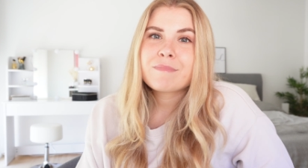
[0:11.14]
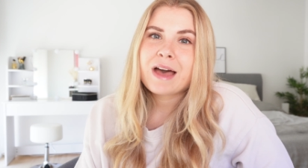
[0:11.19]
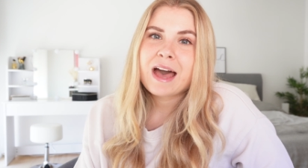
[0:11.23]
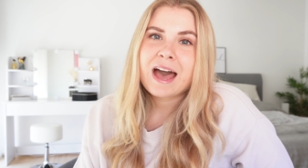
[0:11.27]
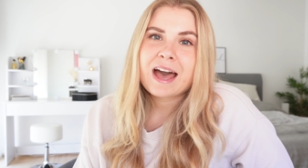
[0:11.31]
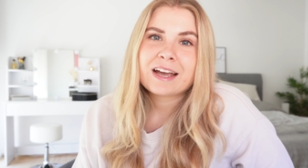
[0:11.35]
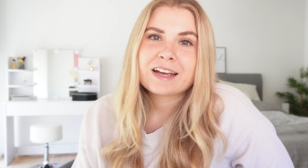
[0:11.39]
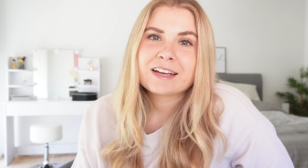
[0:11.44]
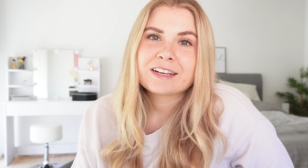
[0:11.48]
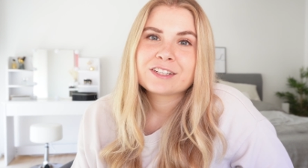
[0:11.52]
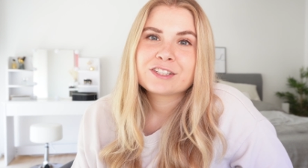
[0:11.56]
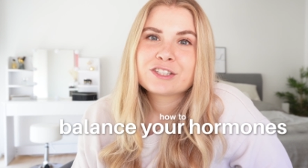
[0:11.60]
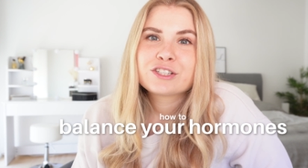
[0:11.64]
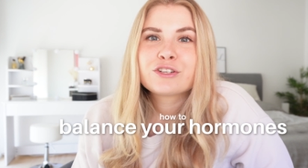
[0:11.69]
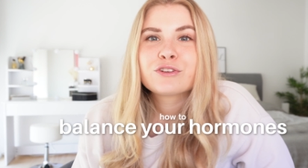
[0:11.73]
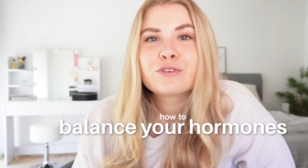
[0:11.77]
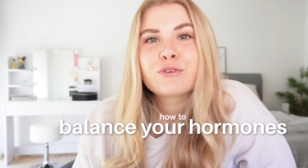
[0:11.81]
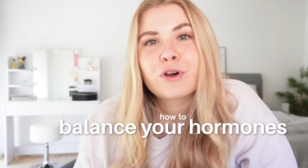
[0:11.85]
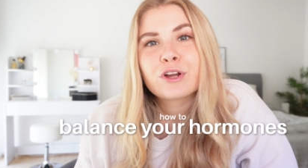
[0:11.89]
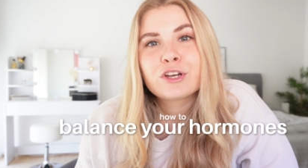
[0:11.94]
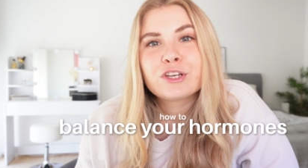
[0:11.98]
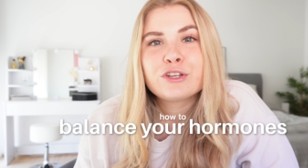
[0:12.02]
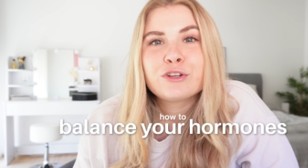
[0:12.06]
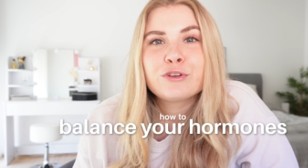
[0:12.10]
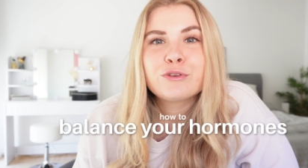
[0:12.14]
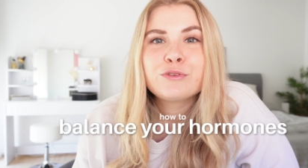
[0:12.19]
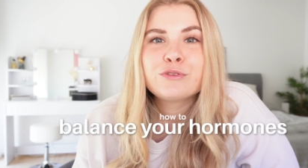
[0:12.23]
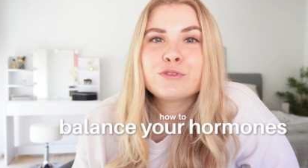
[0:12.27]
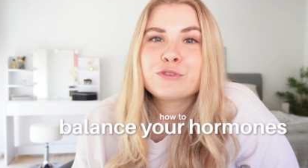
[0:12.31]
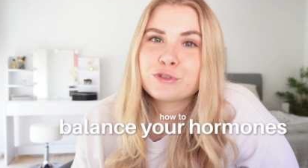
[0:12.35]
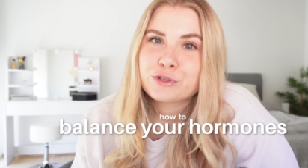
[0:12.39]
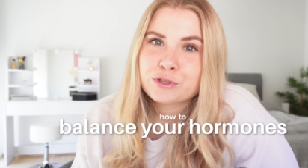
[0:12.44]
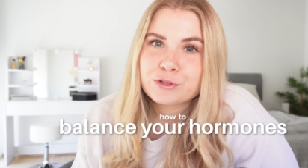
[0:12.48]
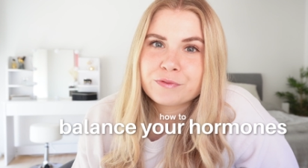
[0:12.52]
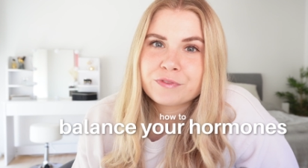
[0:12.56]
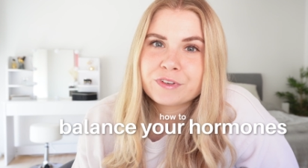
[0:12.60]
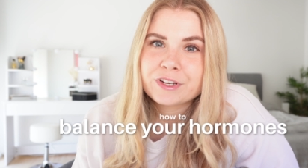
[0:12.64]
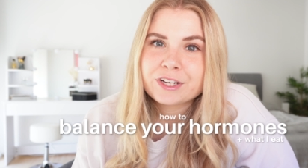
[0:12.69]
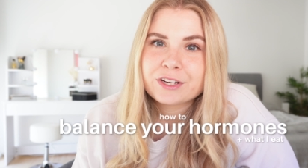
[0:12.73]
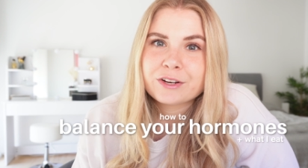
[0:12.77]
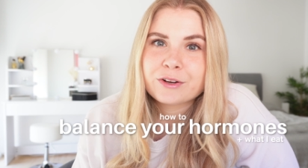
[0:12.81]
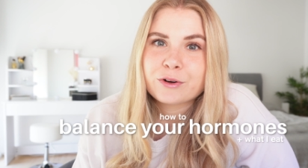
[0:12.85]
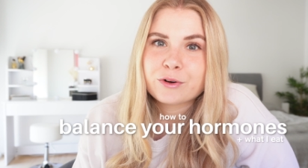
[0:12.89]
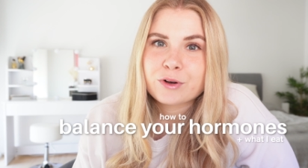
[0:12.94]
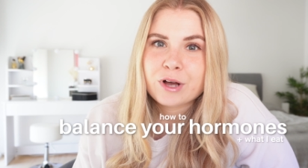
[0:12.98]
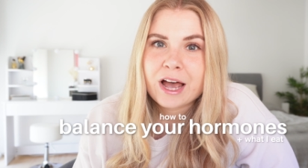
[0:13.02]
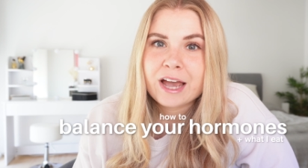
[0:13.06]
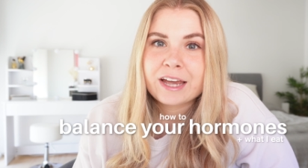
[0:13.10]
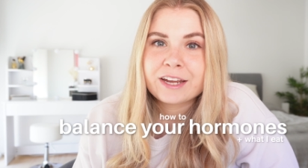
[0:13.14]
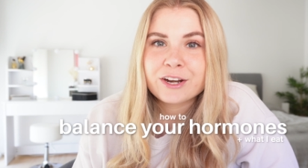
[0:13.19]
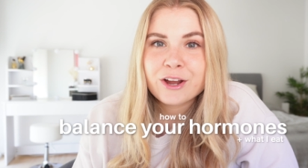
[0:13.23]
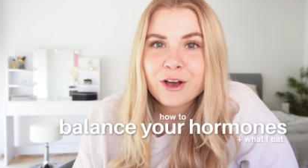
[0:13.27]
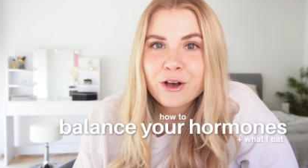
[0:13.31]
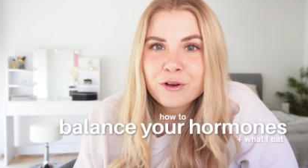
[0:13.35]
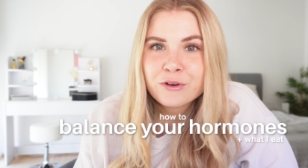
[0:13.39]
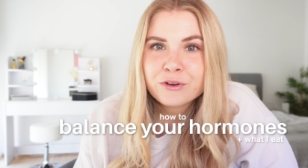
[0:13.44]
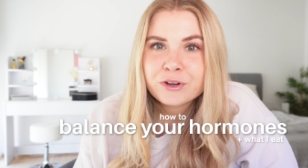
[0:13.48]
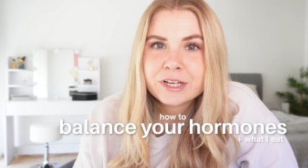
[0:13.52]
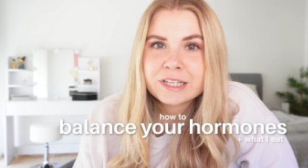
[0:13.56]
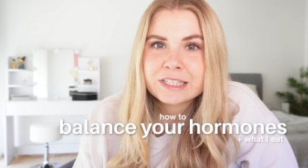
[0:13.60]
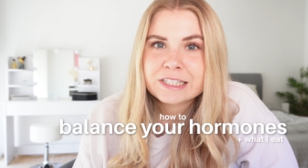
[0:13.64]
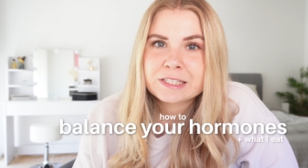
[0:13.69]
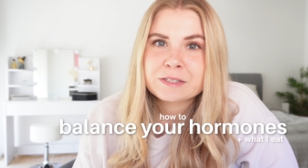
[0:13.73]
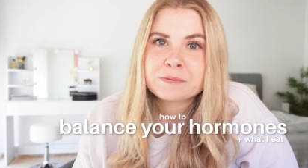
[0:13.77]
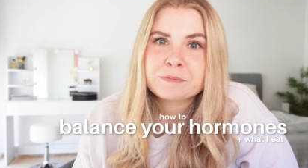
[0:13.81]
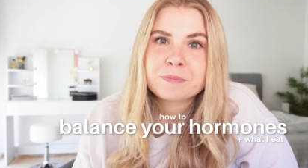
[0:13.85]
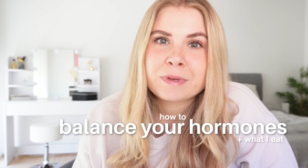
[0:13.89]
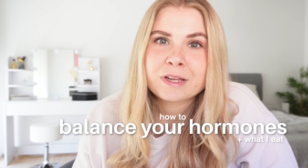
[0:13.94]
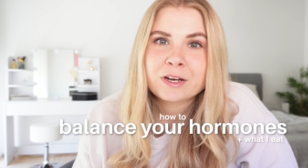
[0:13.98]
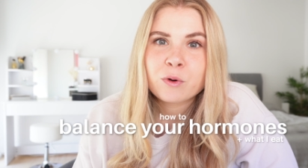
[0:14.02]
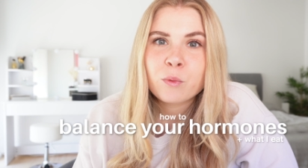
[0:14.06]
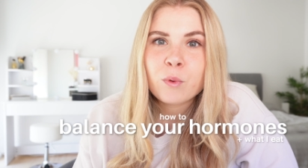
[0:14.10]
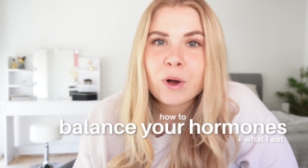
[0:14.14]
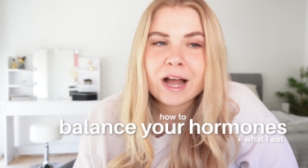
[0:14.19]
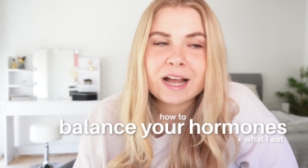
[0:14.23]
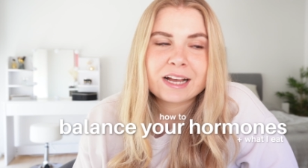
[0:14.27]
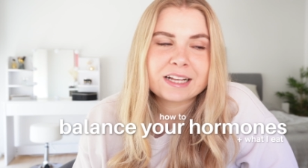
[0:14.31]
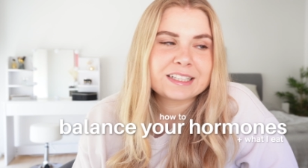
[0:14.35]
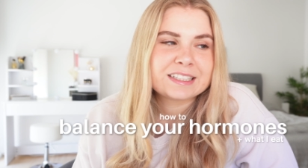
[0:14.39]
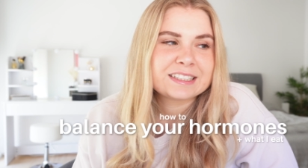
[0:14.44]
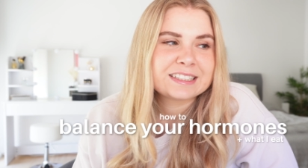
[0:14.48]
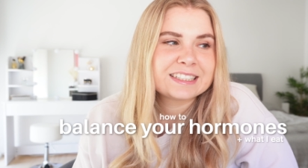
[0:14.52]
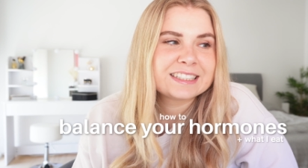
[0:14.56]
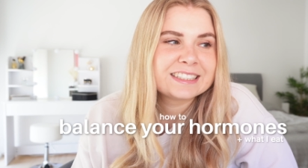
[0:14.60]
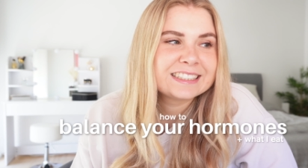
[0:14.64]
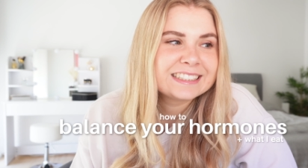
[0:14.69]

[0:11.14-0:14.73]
back to a new YouTube video. I know, it's been a while.